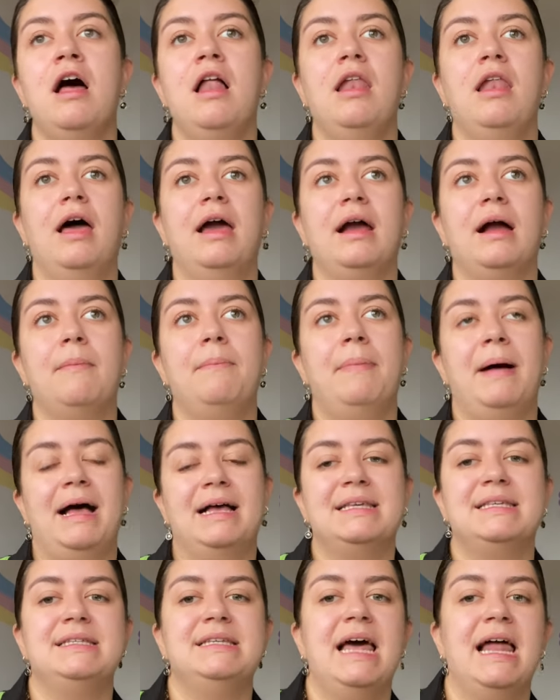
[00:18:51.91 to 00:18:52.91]
like
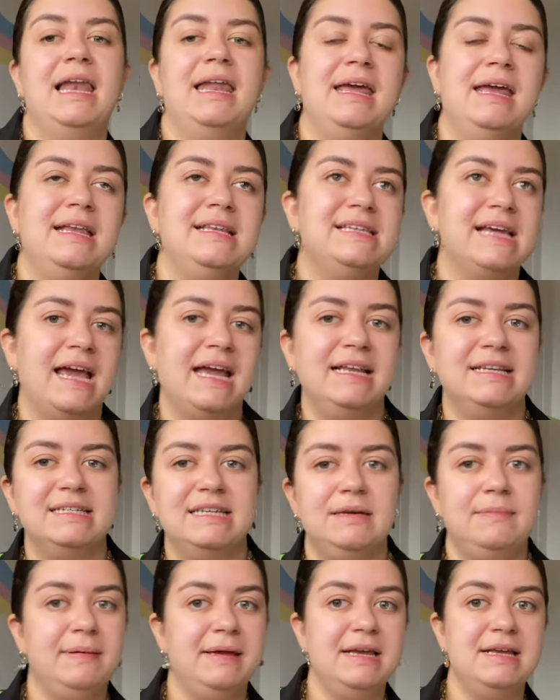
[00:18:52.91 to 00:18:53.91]
pastel-y
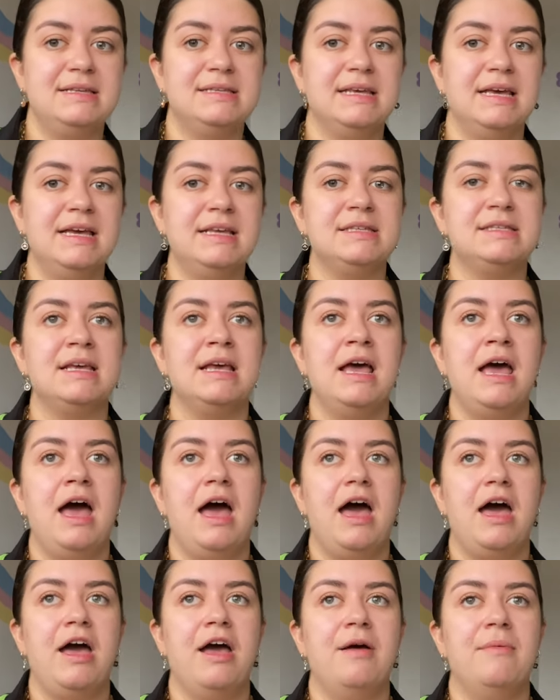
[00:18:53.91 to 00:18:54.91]
dainty pieces
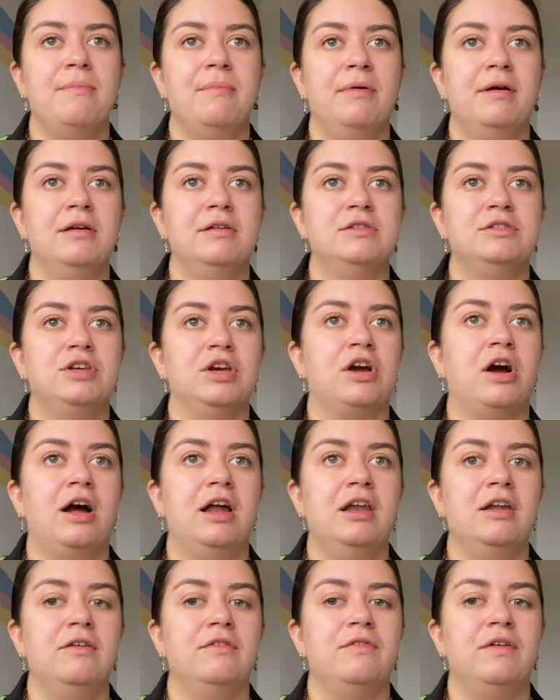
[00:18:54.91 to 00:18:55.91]
to
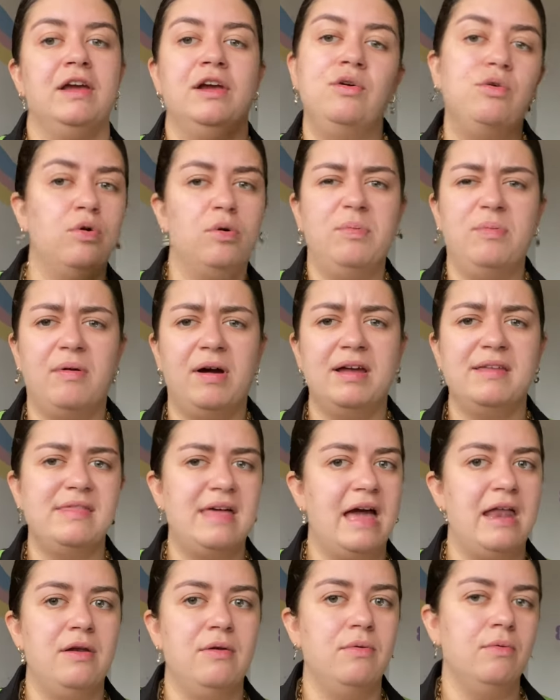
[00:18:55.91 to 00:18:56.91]
kind of incorporate
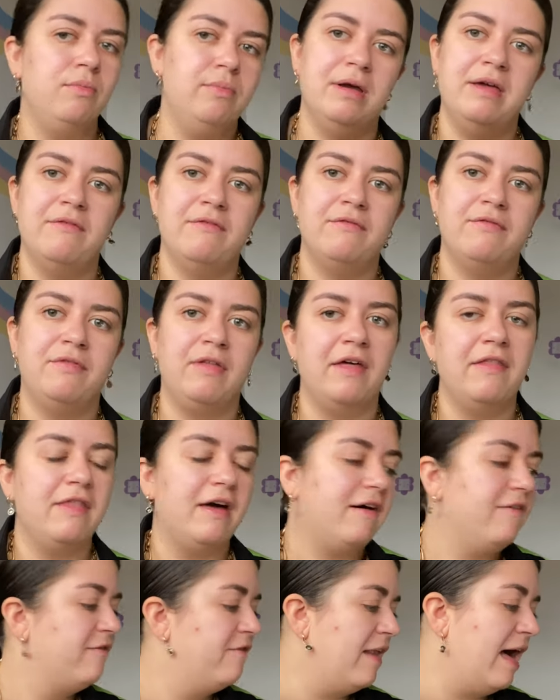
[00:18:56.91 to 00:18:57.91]
then with like
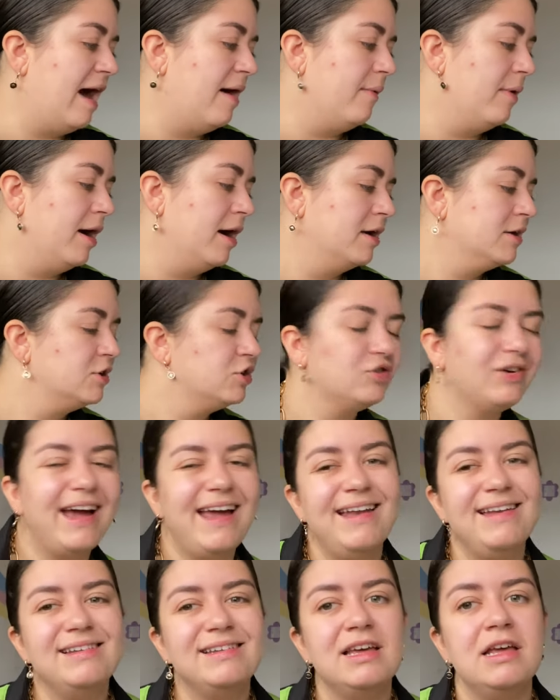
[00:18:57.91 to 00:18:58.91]
that flower
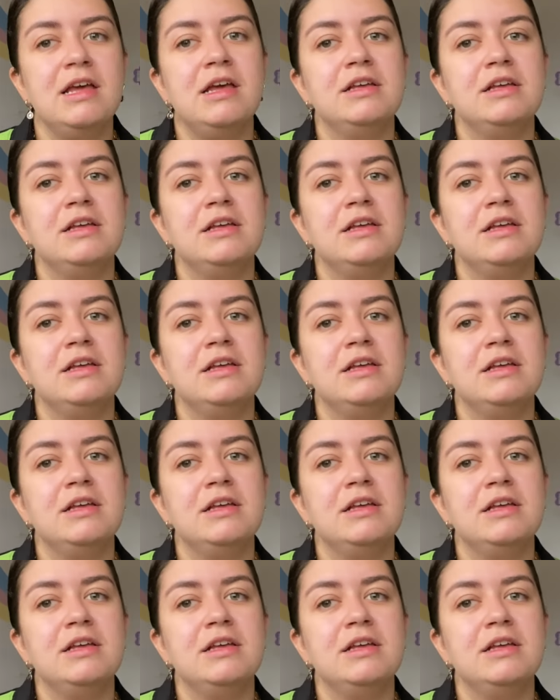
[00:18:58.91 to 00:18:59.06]
trend.